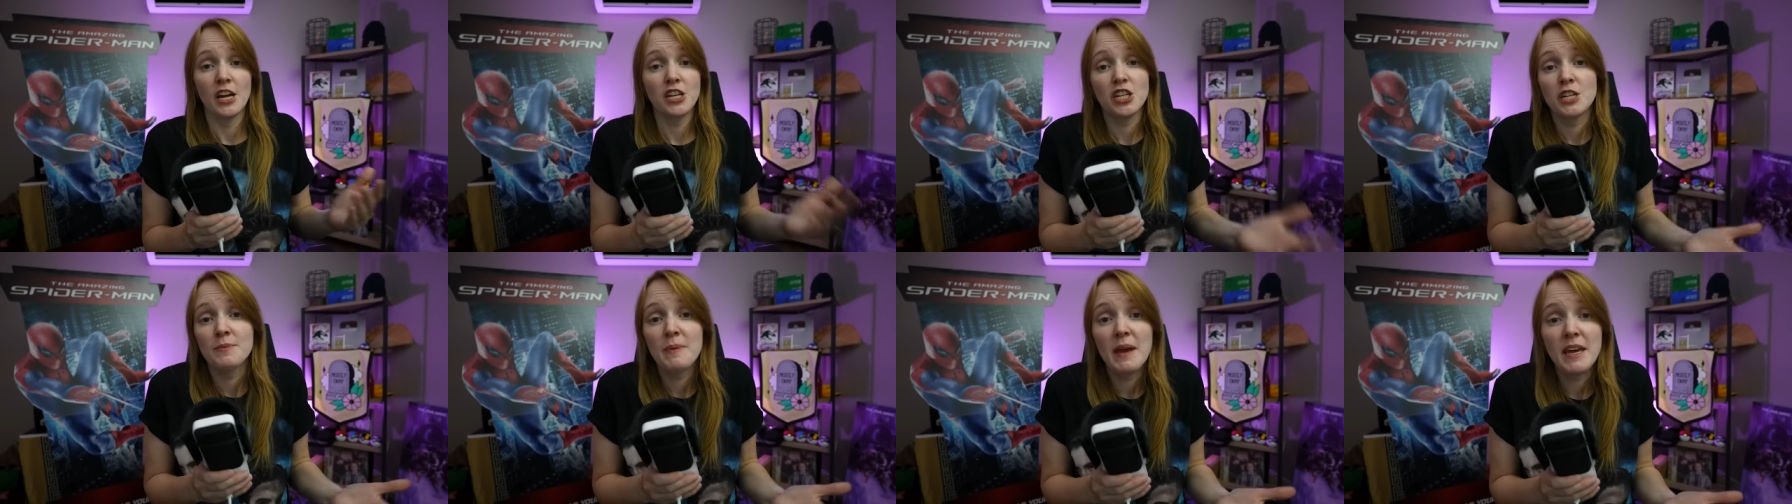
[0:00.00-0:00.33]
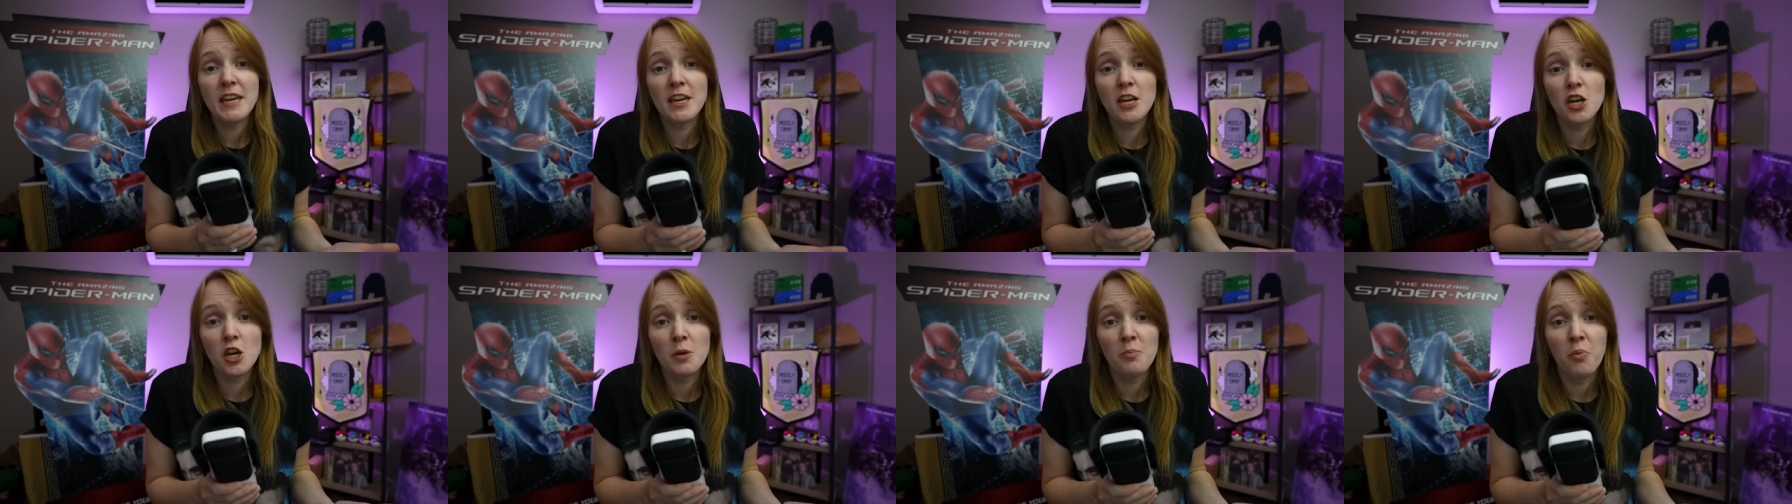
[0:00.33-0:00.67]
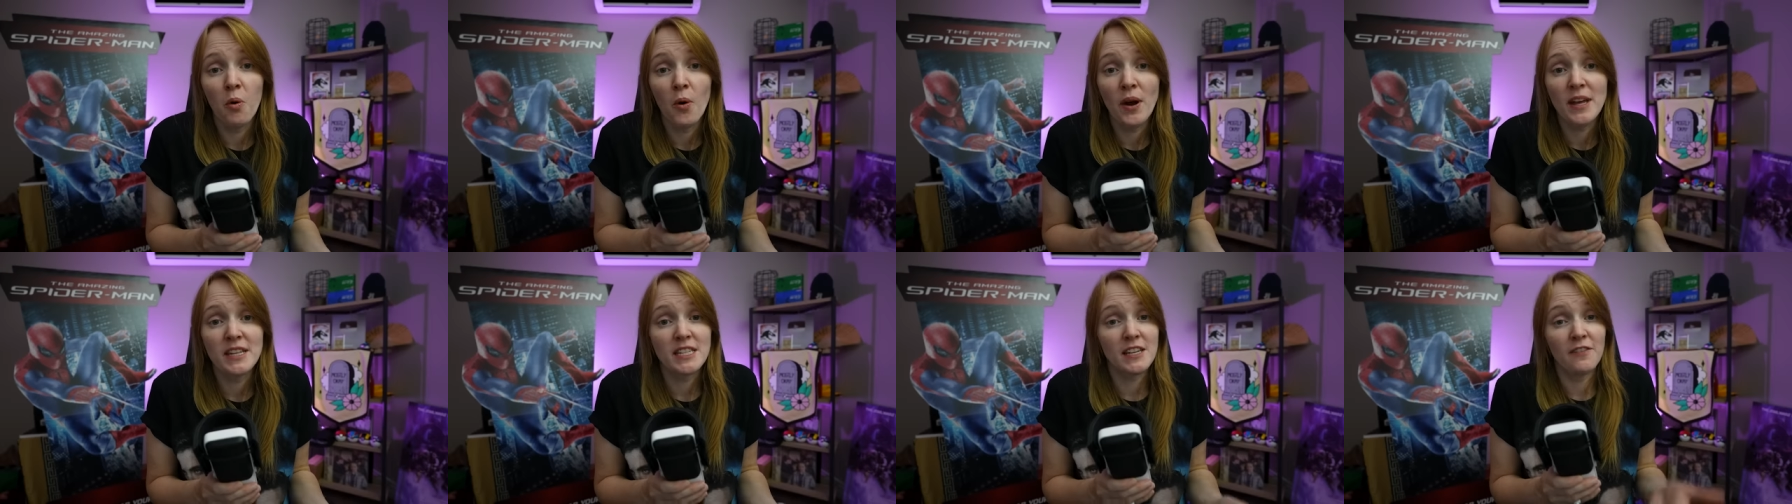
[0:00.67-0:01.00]
And she's making good
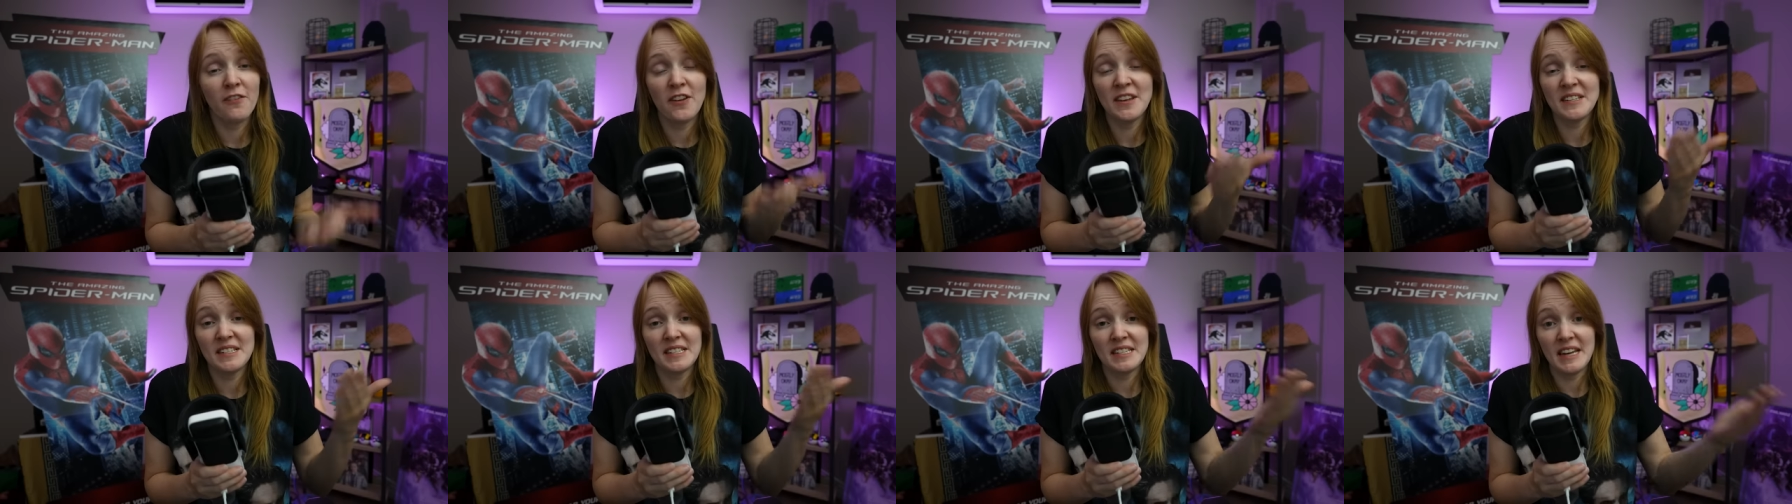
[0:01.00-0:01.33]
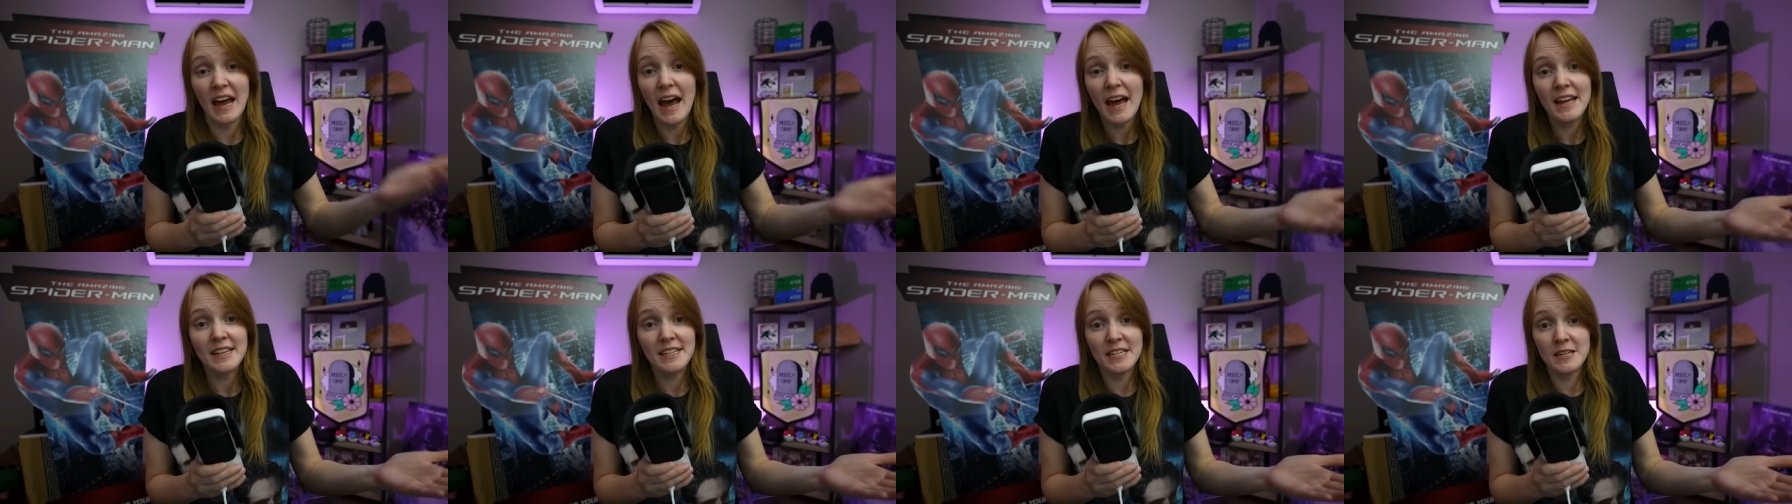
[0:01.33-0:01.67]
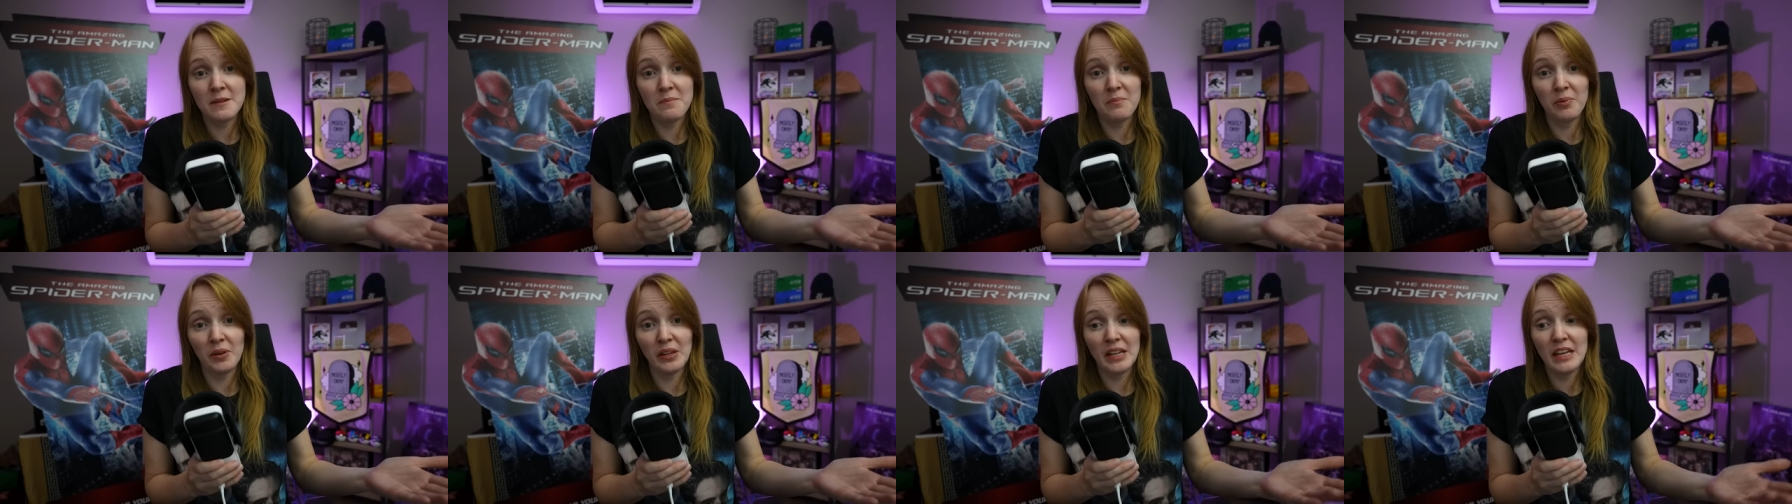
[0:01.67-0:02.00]
points. If his dad
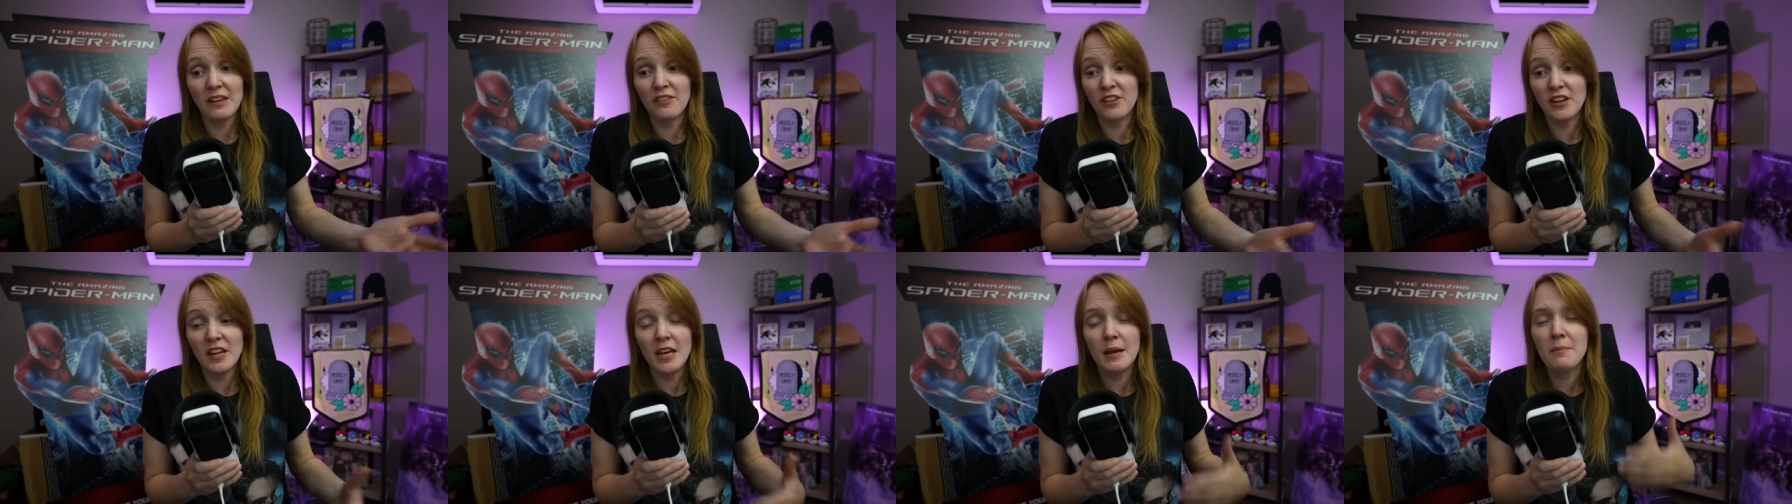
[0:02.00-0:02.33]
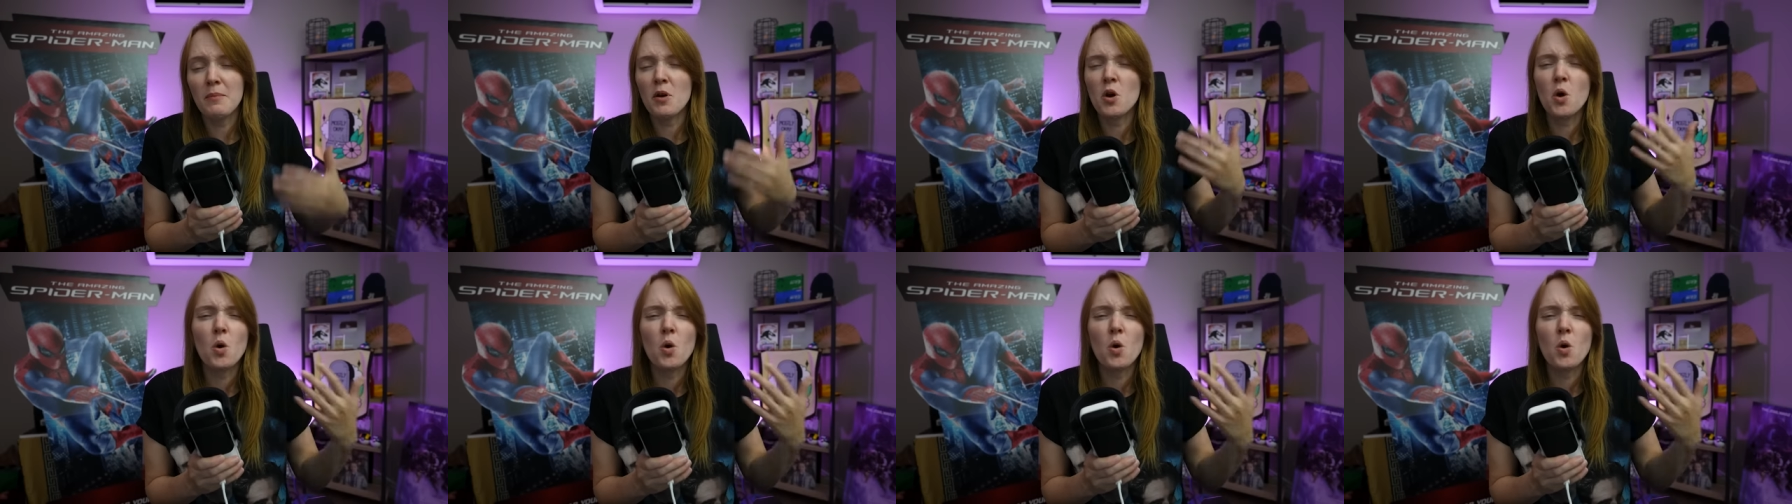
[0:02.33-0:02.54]
didn't believe in him,